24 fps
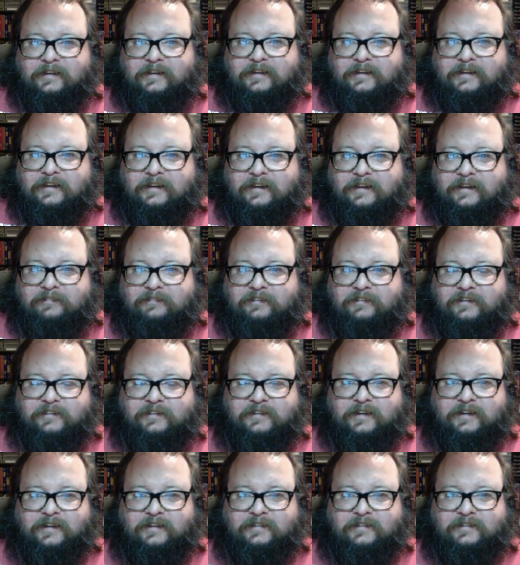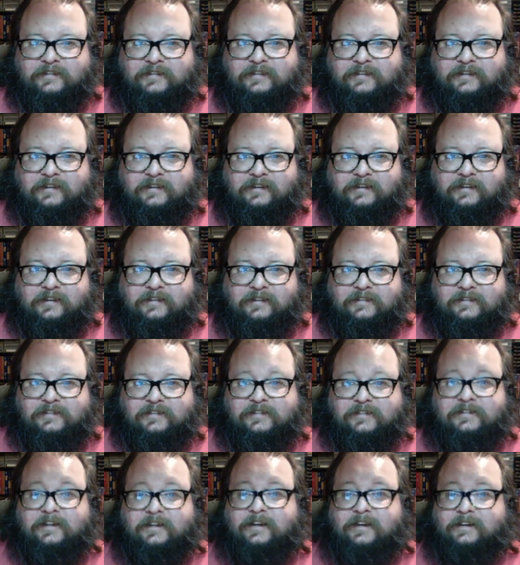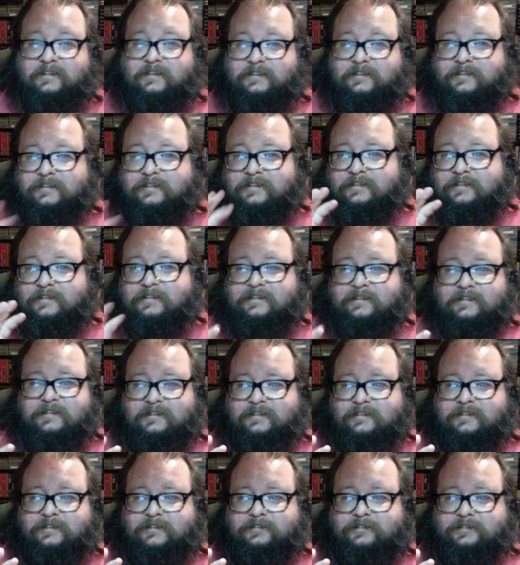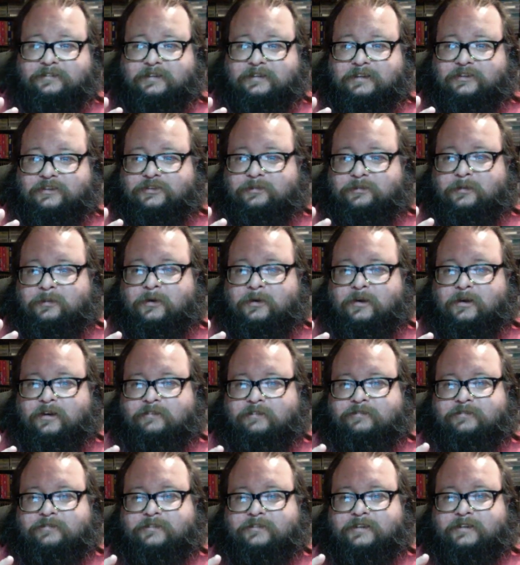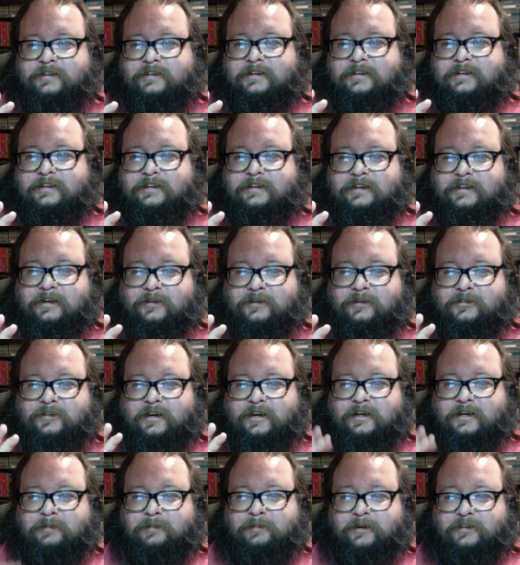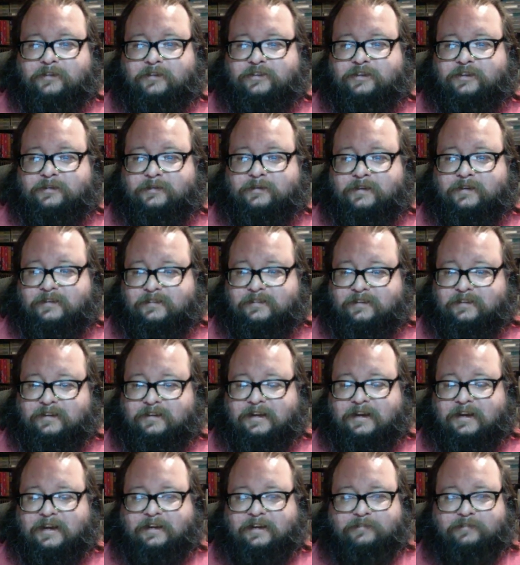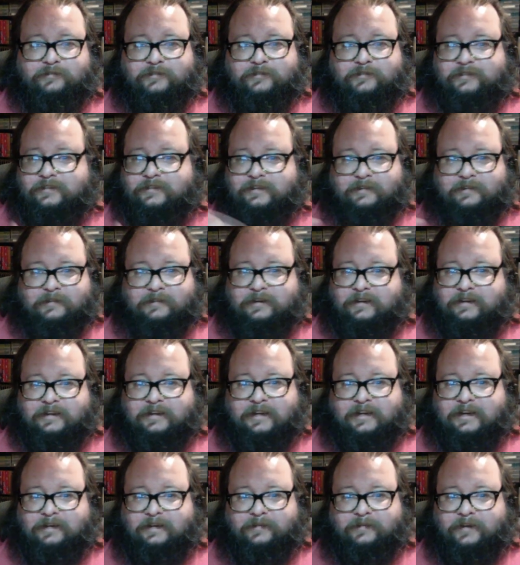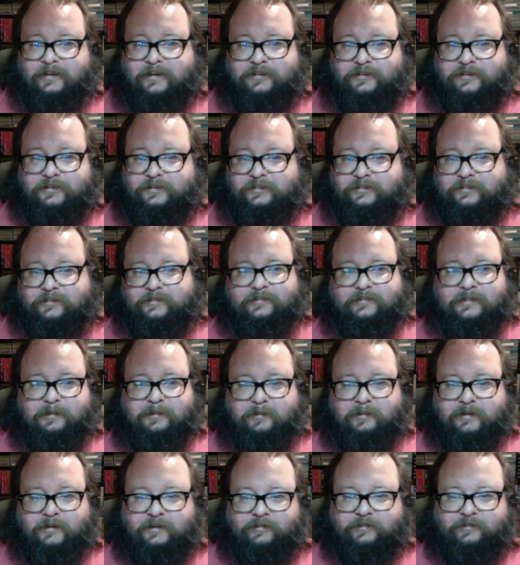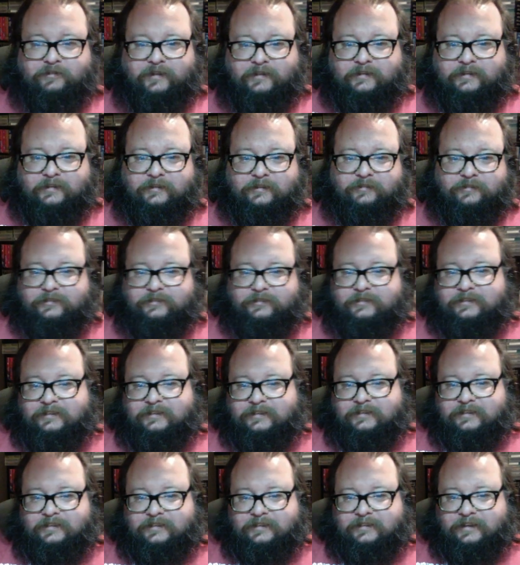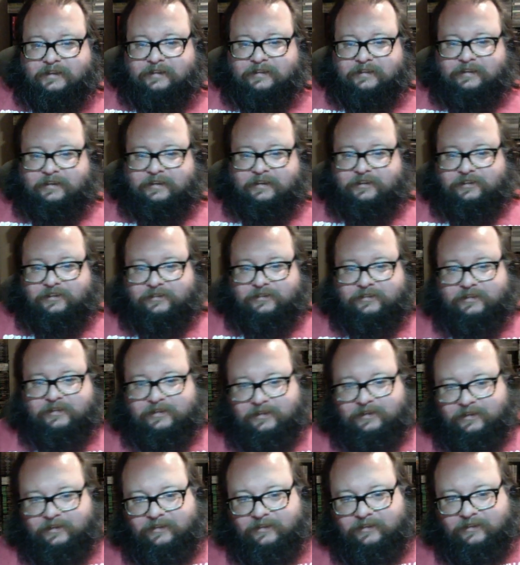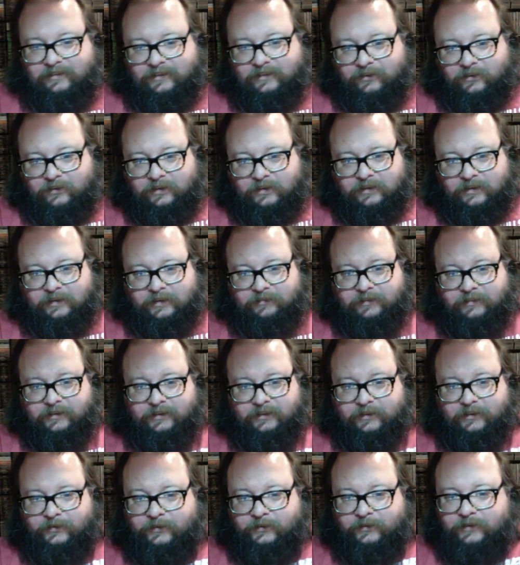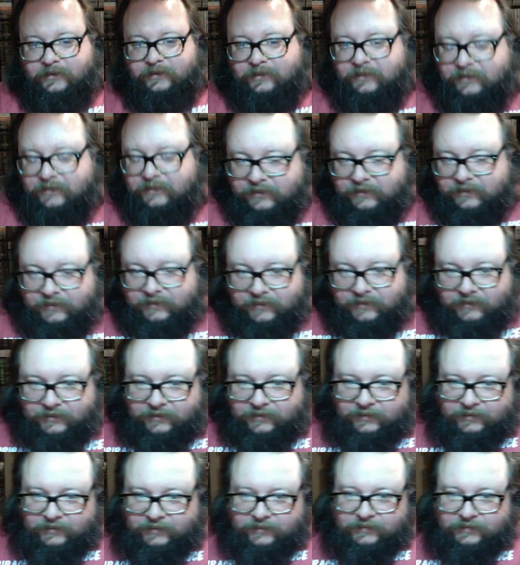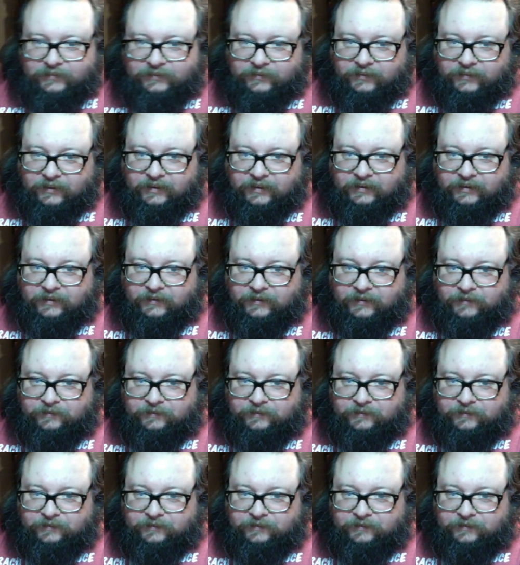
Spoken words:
if he's not, unless he's stunned, to finish him off. Trying to punch him when he's alive. I mean, I can't imagine that being effective. I think he just, cleave into you. So I don't know.